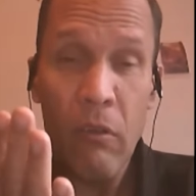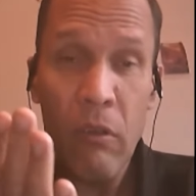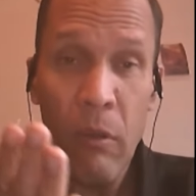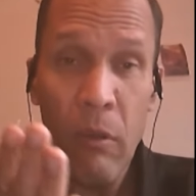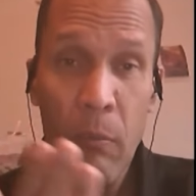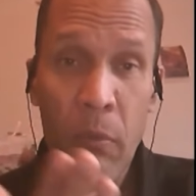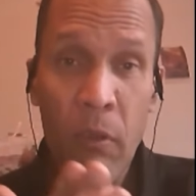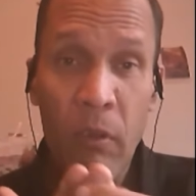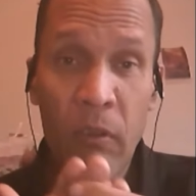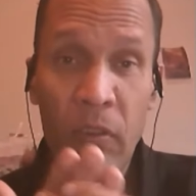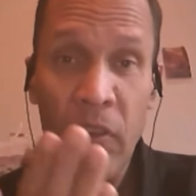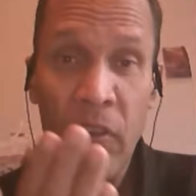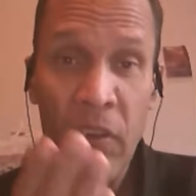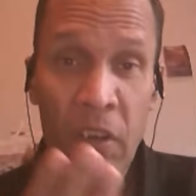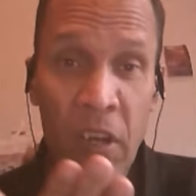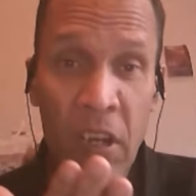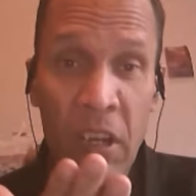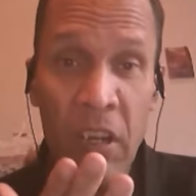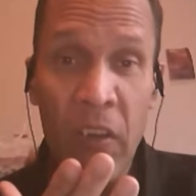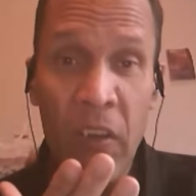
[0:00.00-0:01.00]
they put
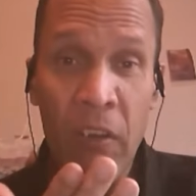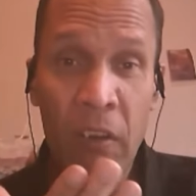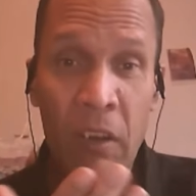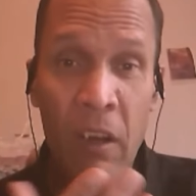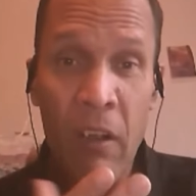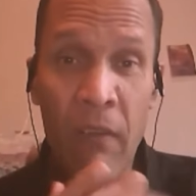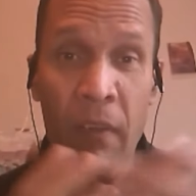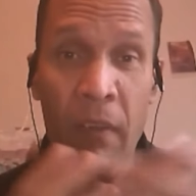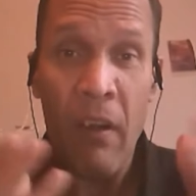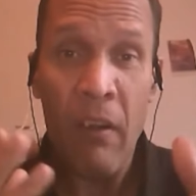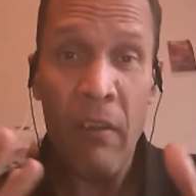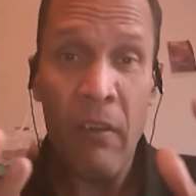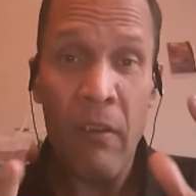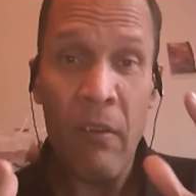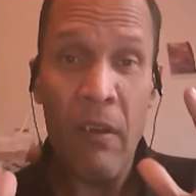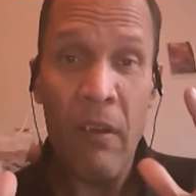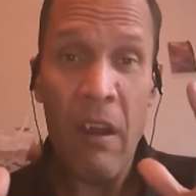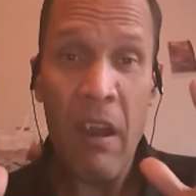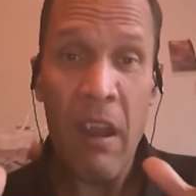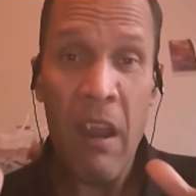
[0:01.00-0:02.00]
sticky stuff on
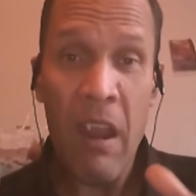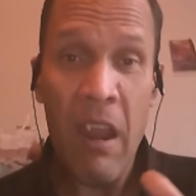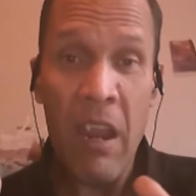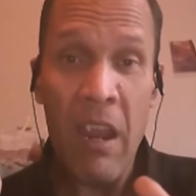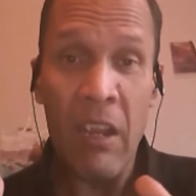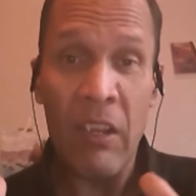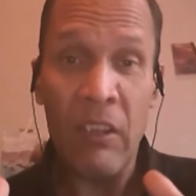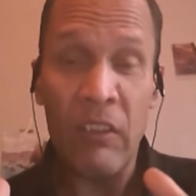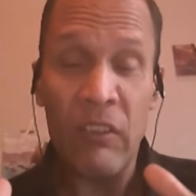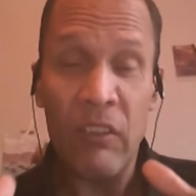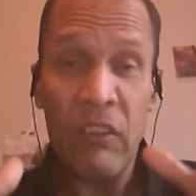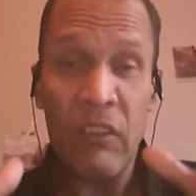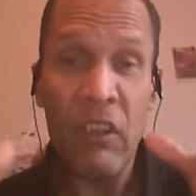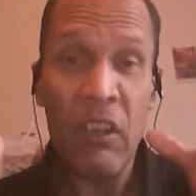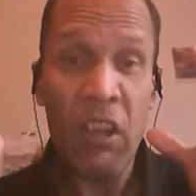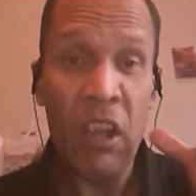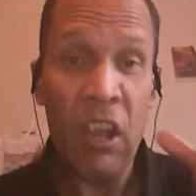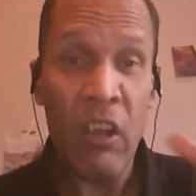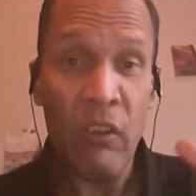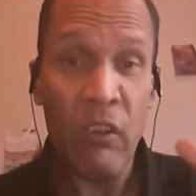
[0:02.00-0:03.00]
their hands to
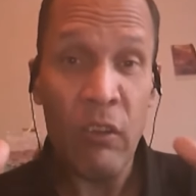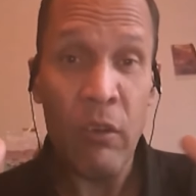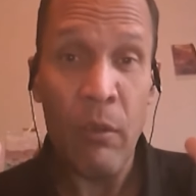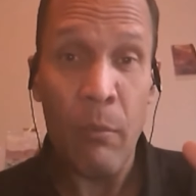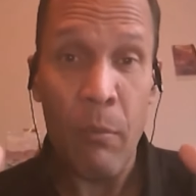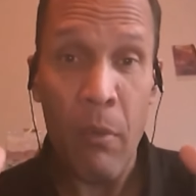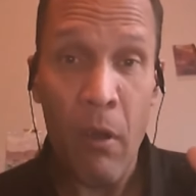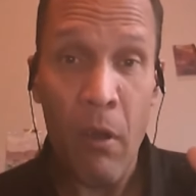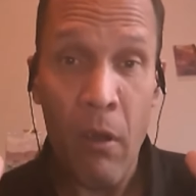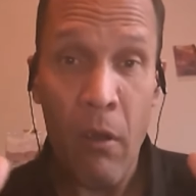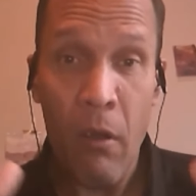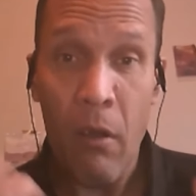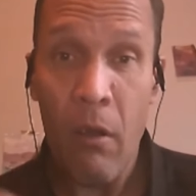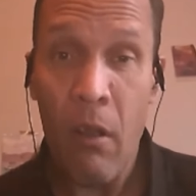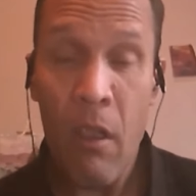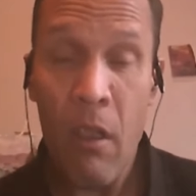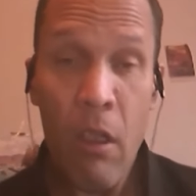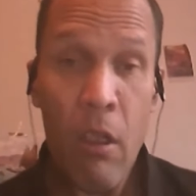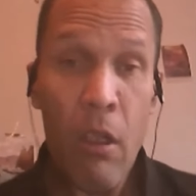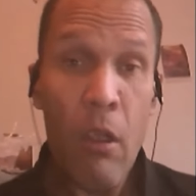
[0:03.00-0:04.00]
catch the ball.
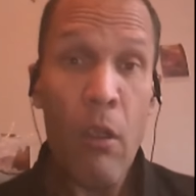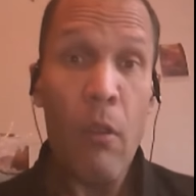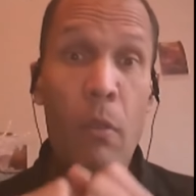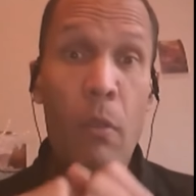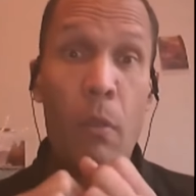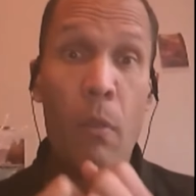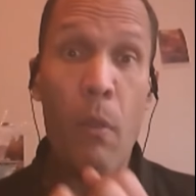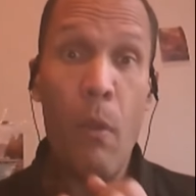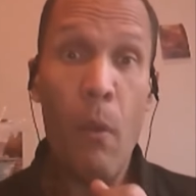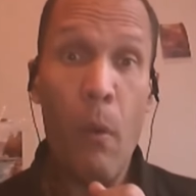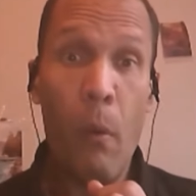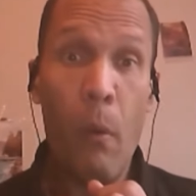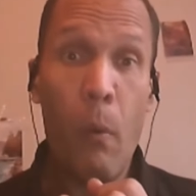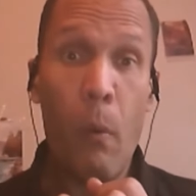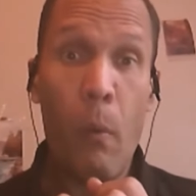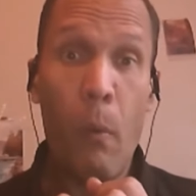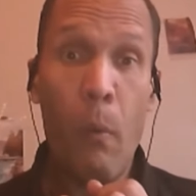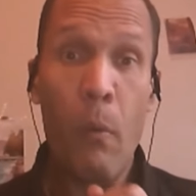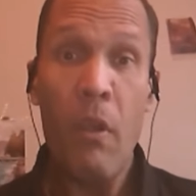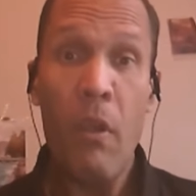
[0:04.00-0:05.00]
No.
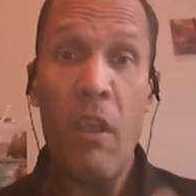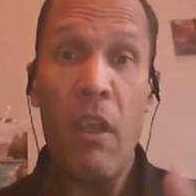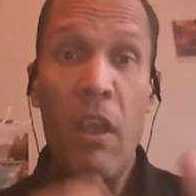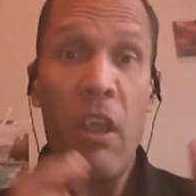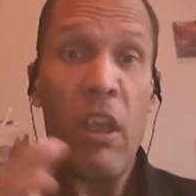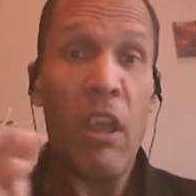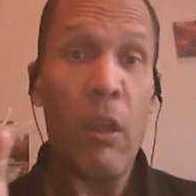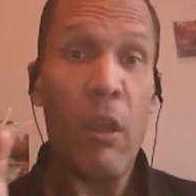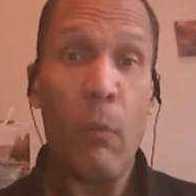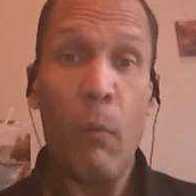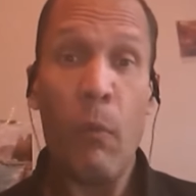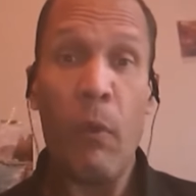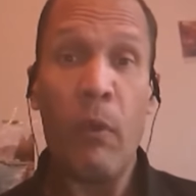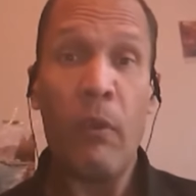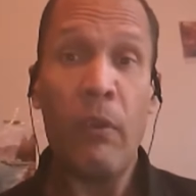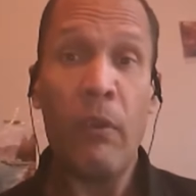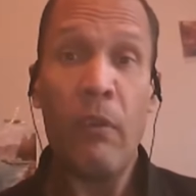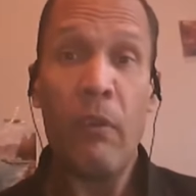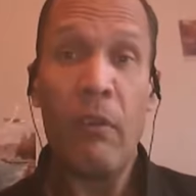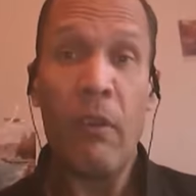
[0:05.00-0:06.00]
It
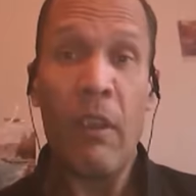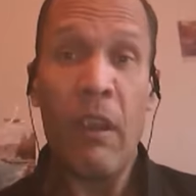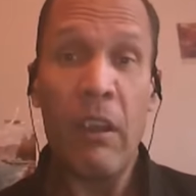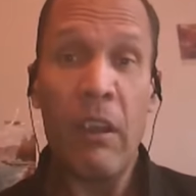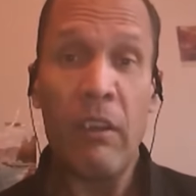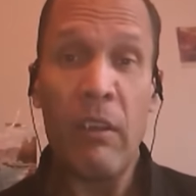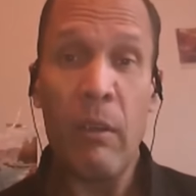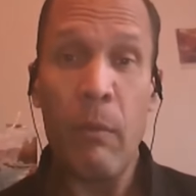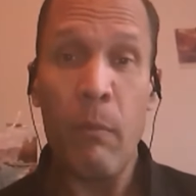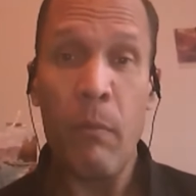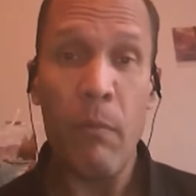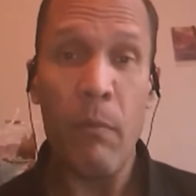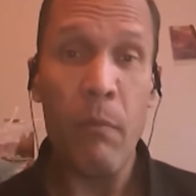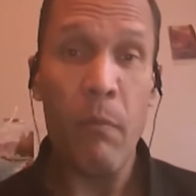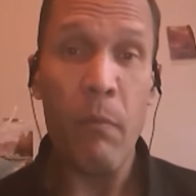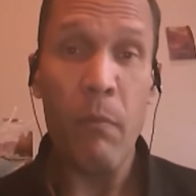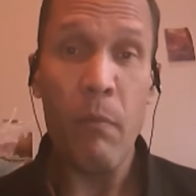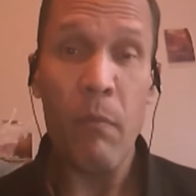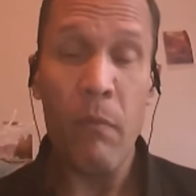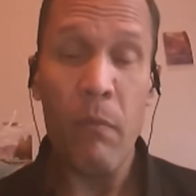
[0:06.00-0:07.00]
wasn't like they
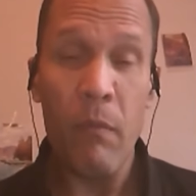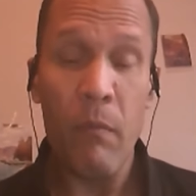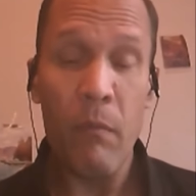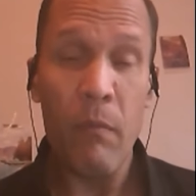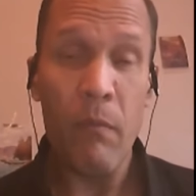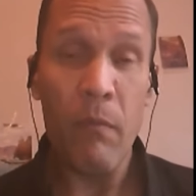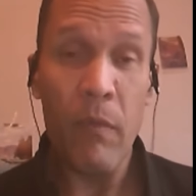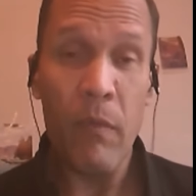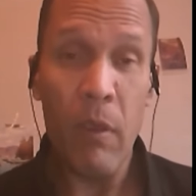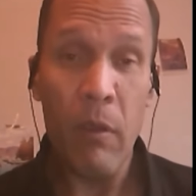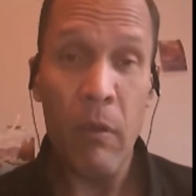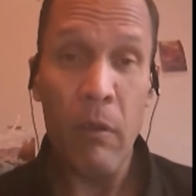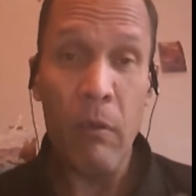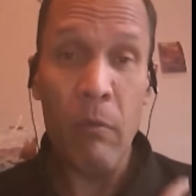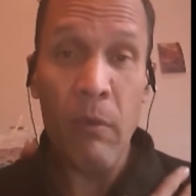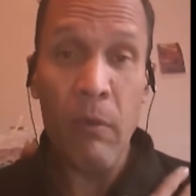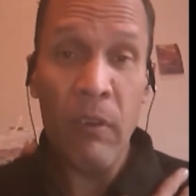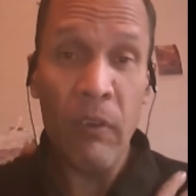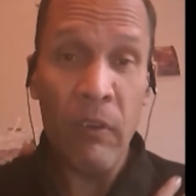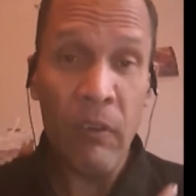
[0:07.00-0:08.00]
they
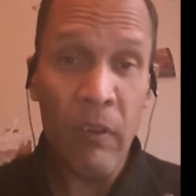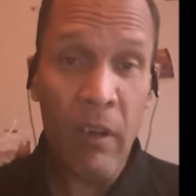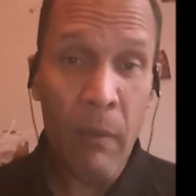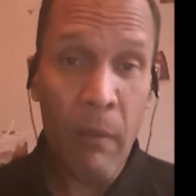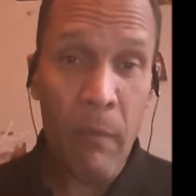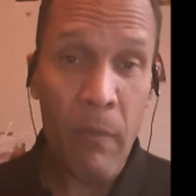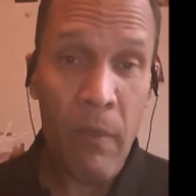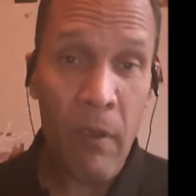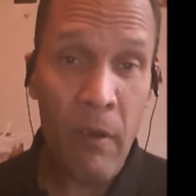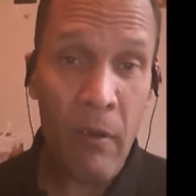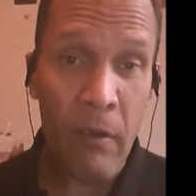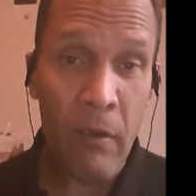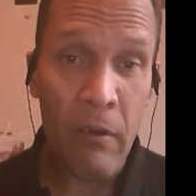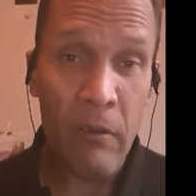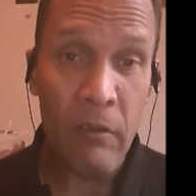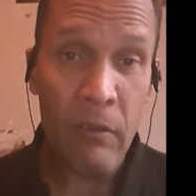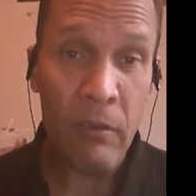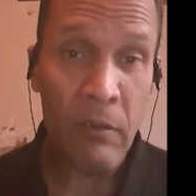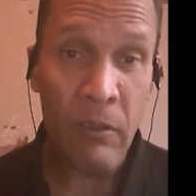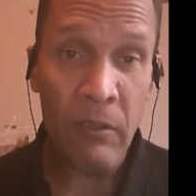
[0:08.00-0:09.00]
greased up their
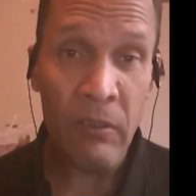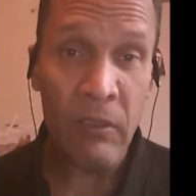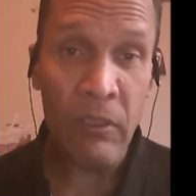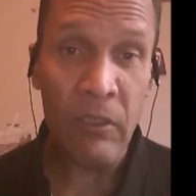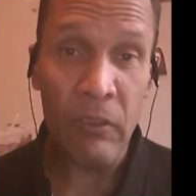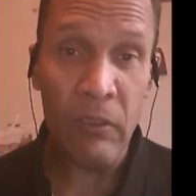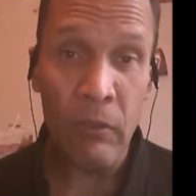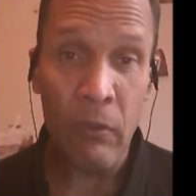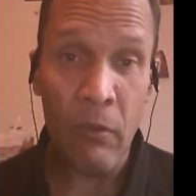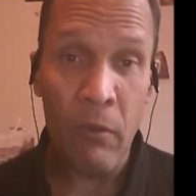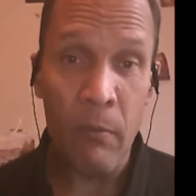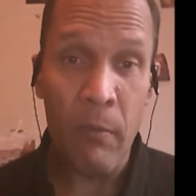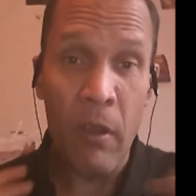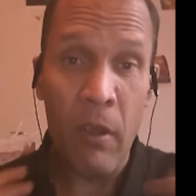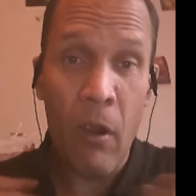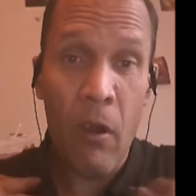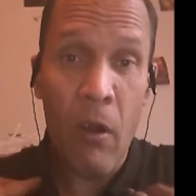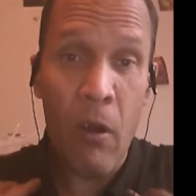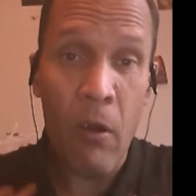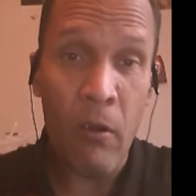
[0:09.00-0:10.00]
jerseys so it'd be
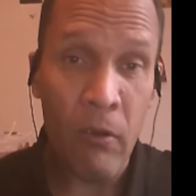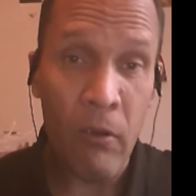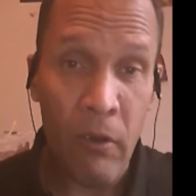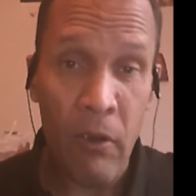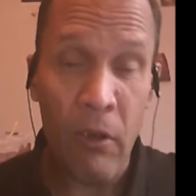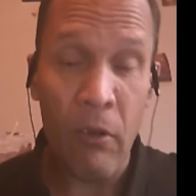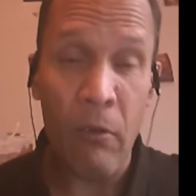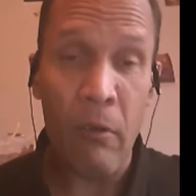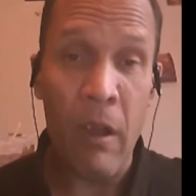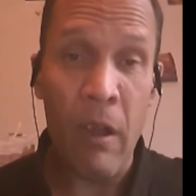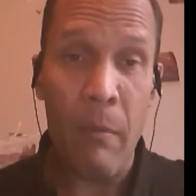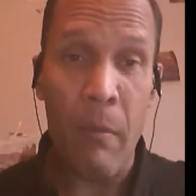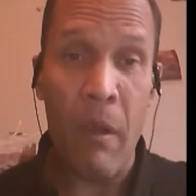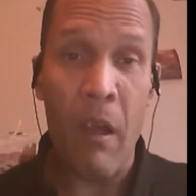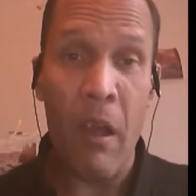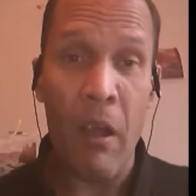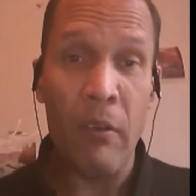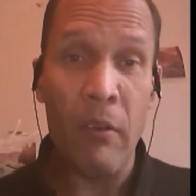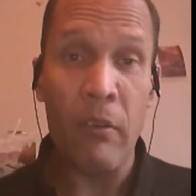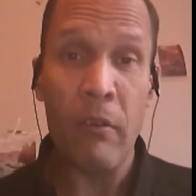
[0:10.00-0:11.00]
harder to grab
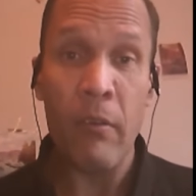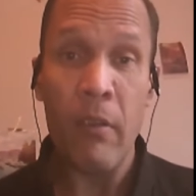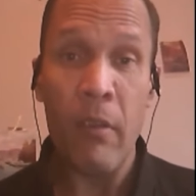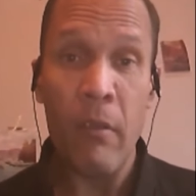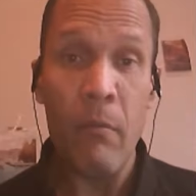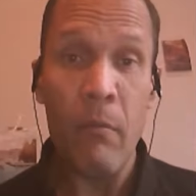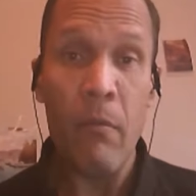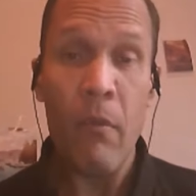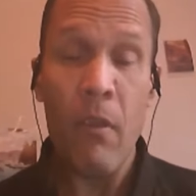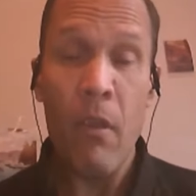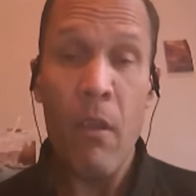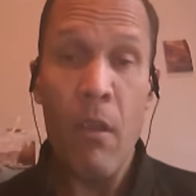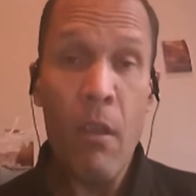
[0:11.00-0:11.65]
onto them.